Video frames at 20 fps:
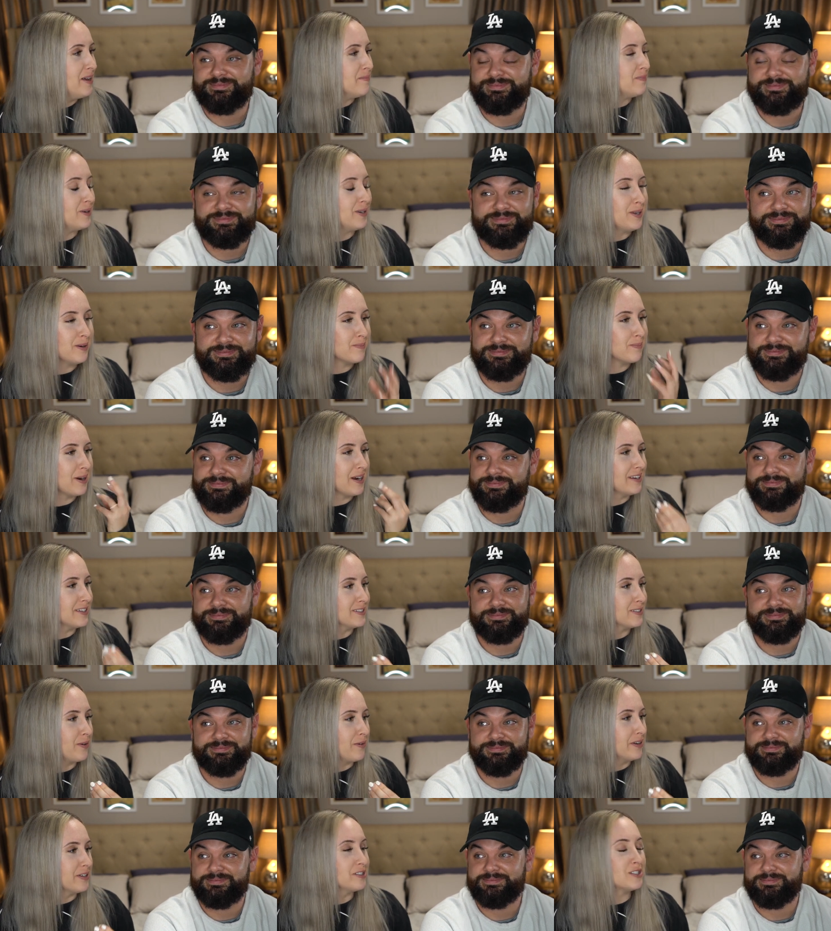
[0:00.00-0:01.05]
Speaker 1: But your brain is
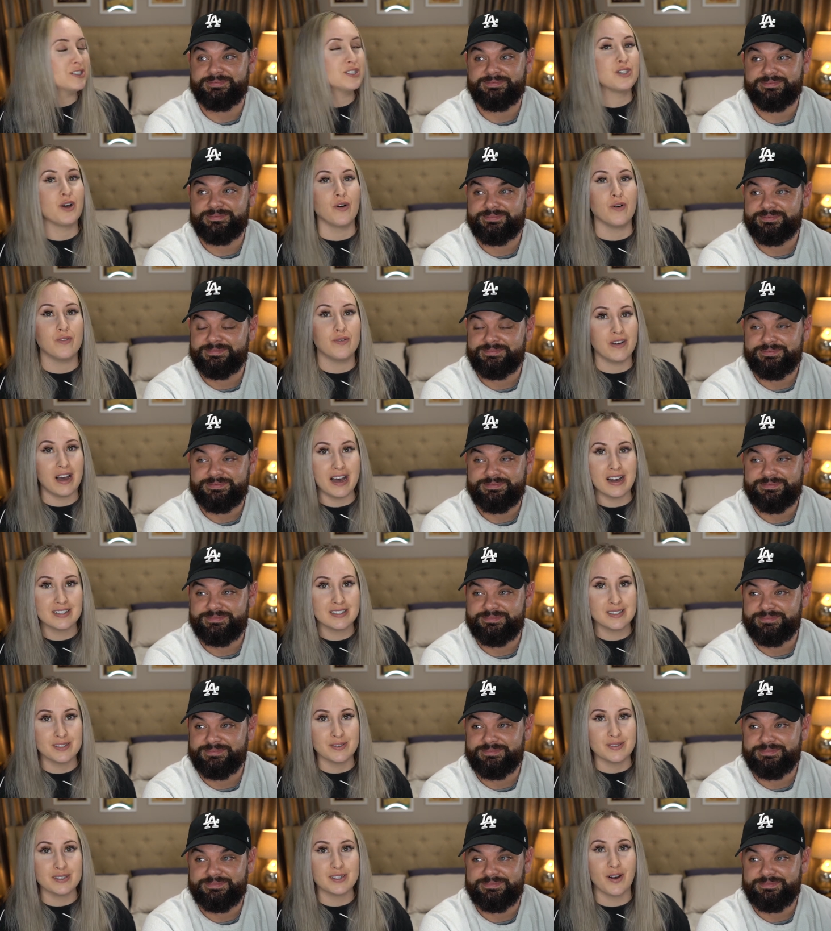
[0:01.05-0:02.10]
going so
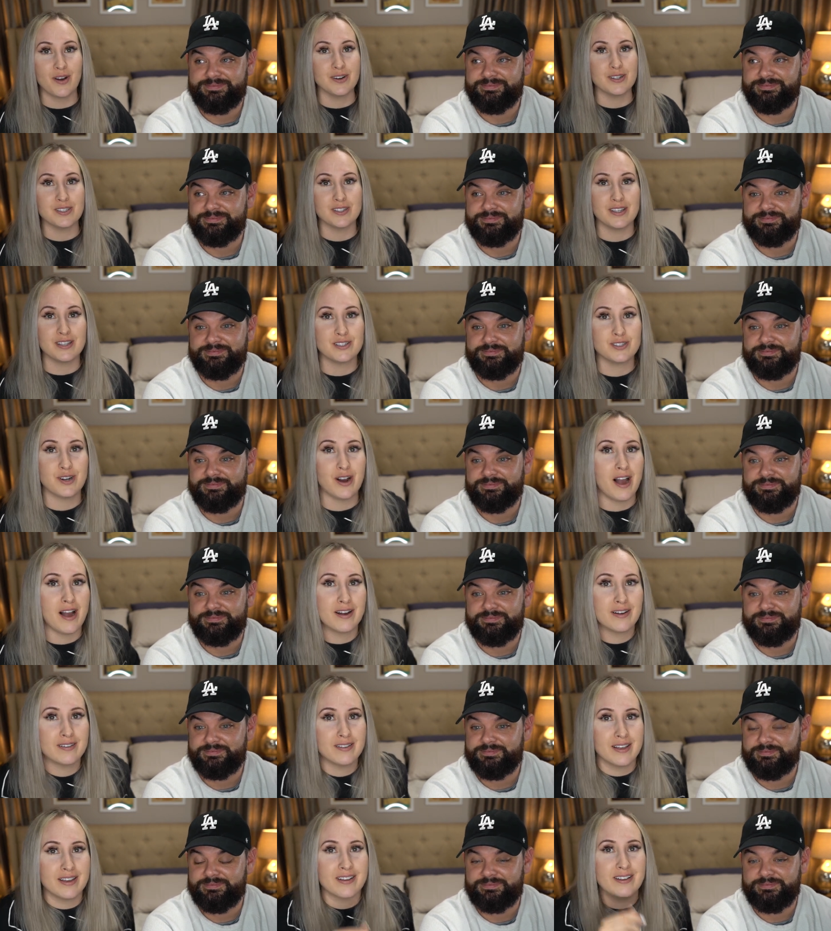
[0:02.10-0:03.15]
fast so it's hard to like
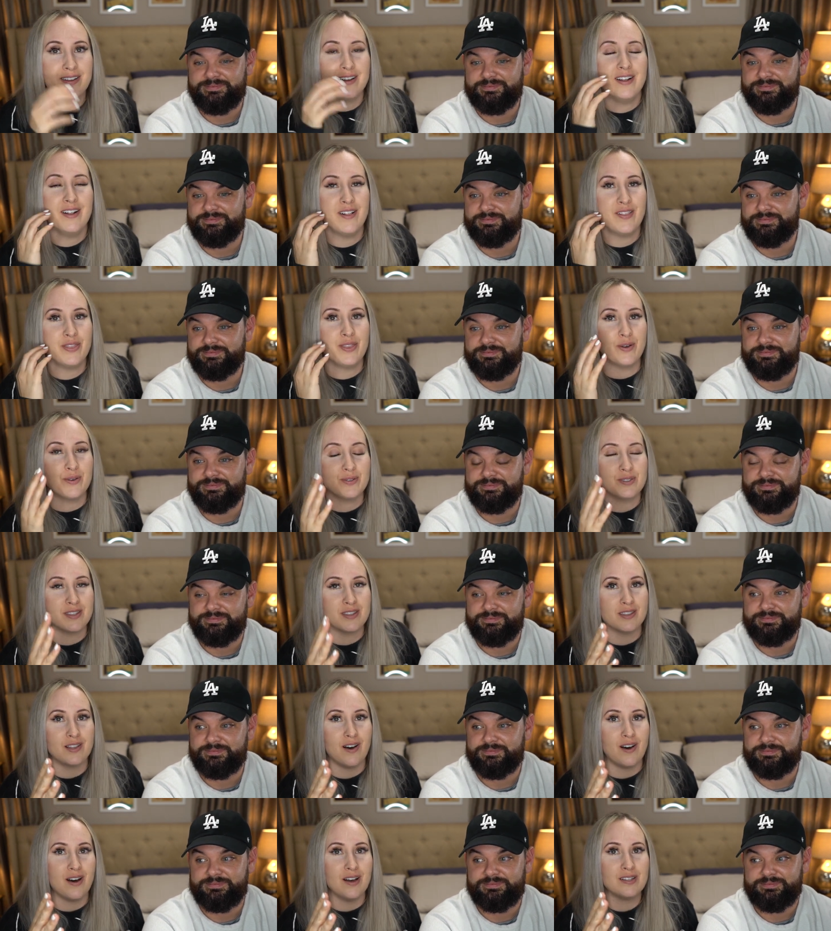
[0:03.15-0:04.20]
track like those
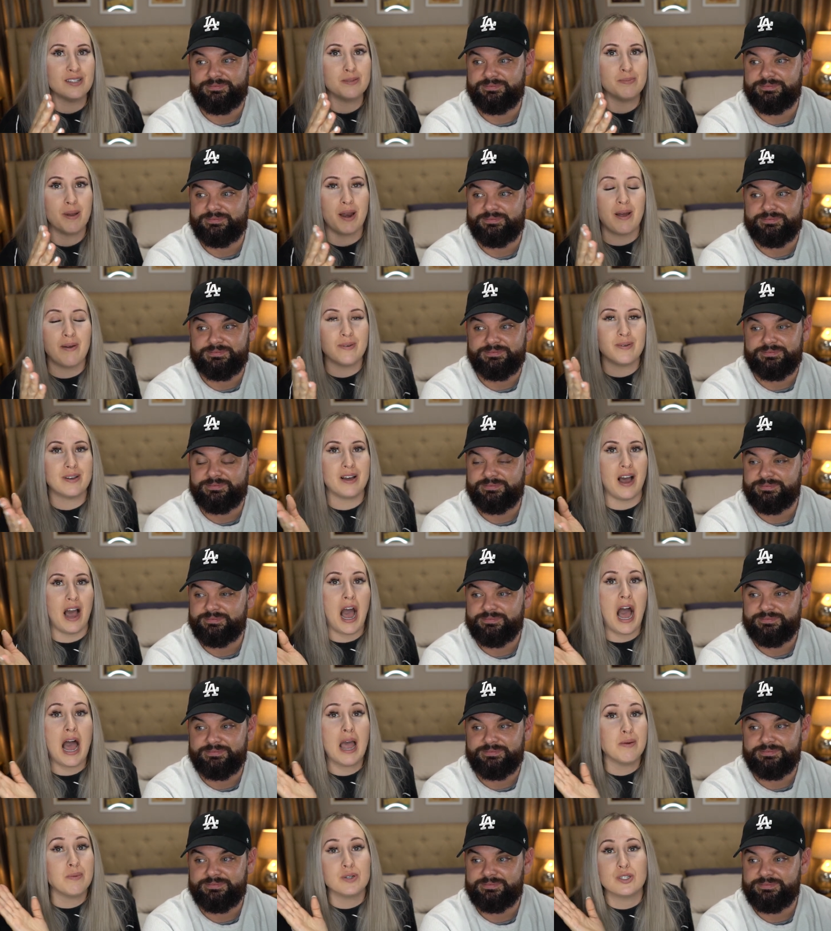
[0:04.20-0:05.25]
thoughts, but I, w
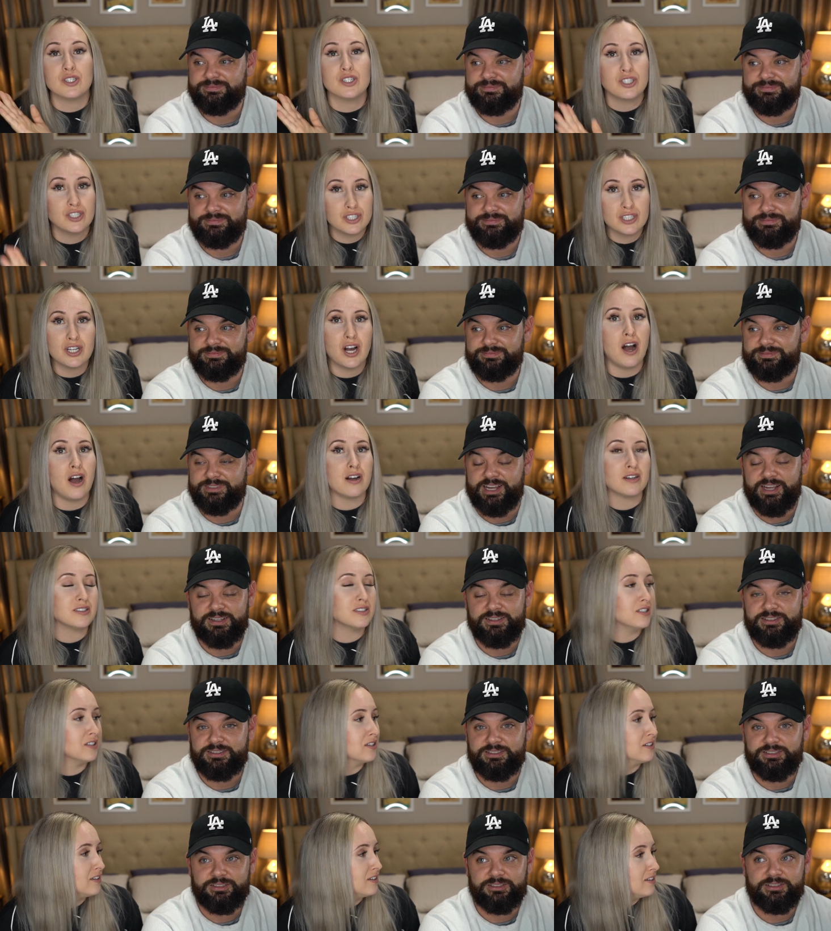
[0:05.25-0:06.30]
I was shocked.
Speaker 2: I
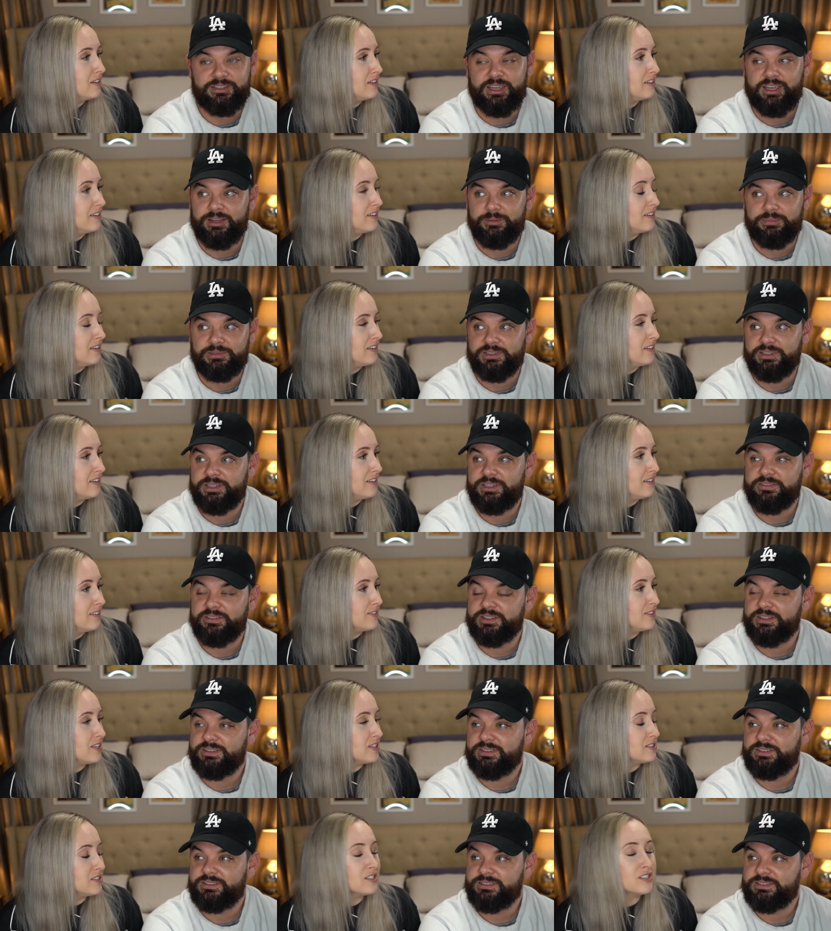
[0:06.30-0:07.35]
still can't believe
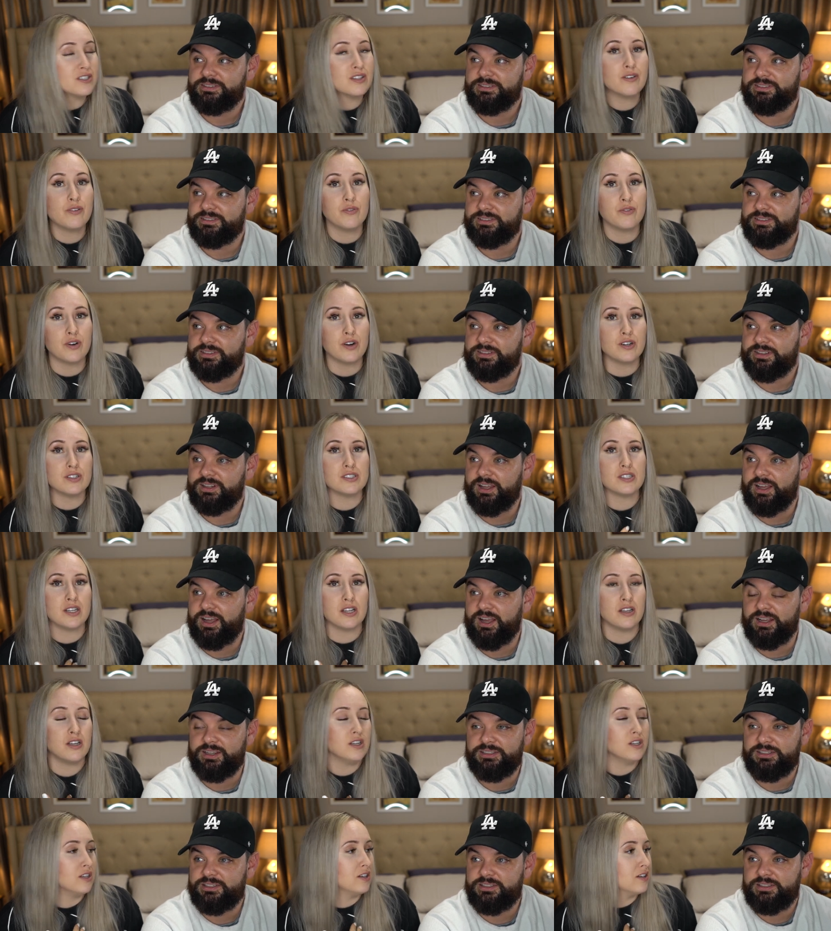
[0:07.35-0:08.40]
it.
Speaker 1: This is the
Speaker 2: first.
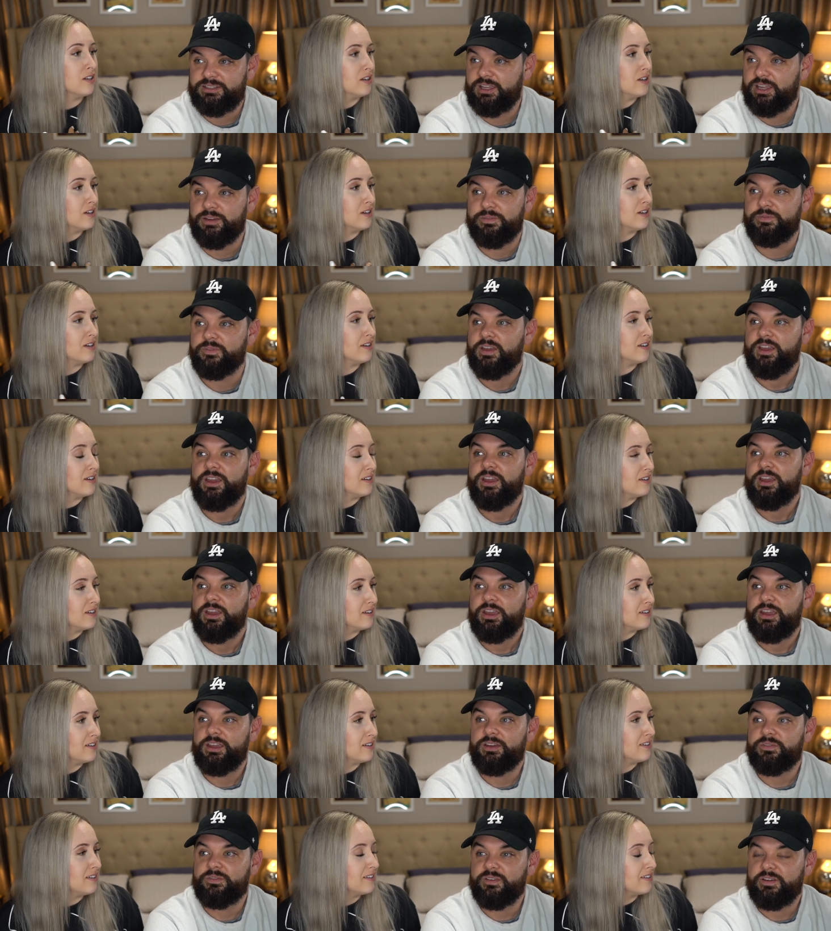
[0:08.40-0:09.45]
I st if.
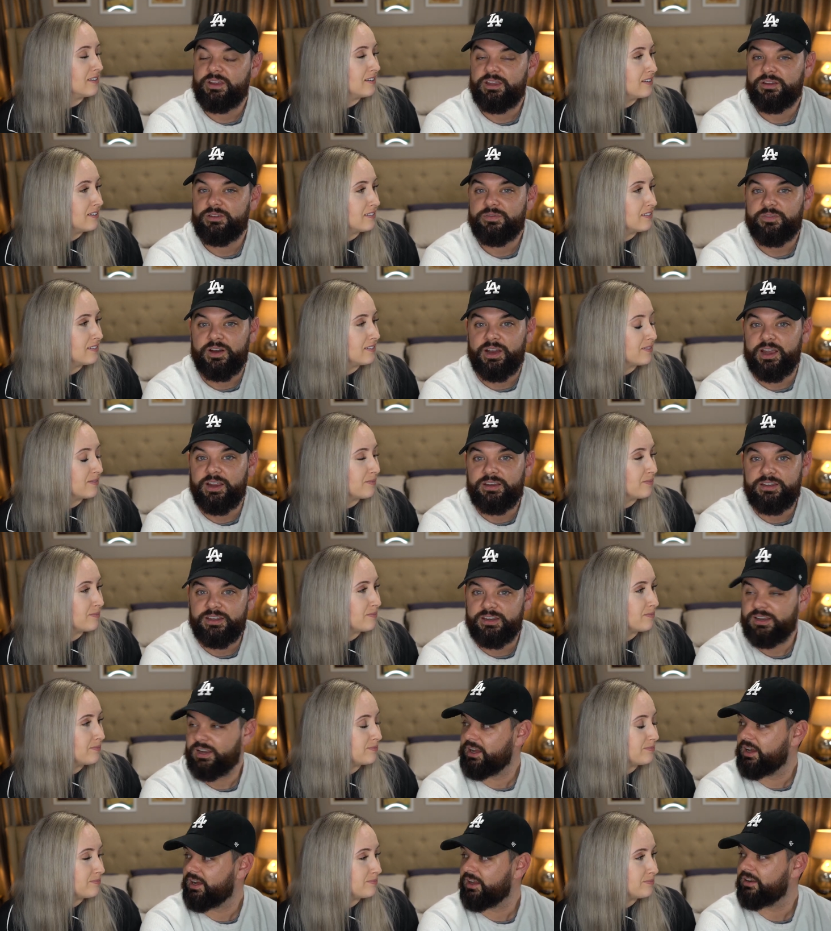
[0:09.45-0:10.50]
If, if I did
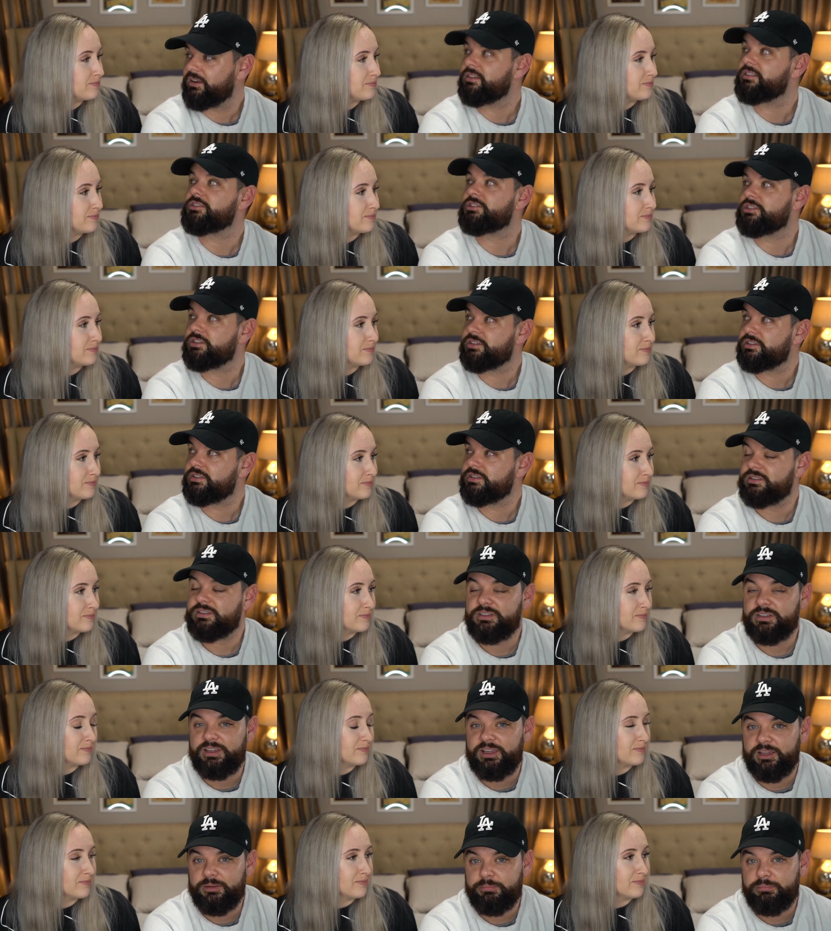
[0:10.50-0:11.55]
not just
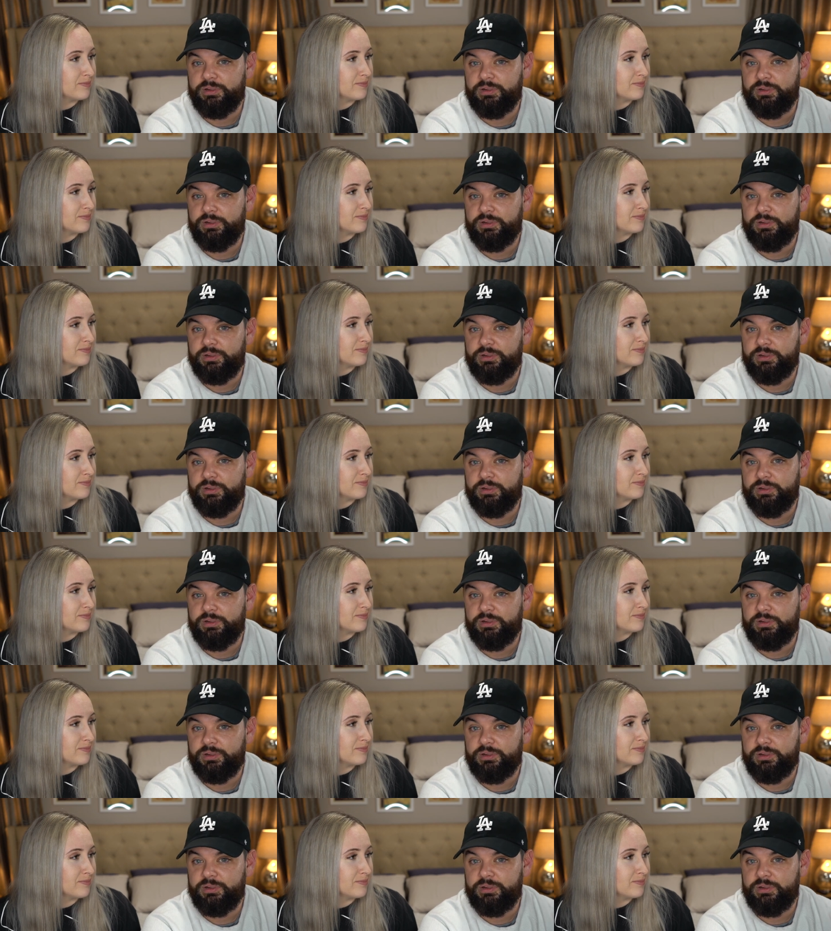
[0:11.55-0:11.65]
get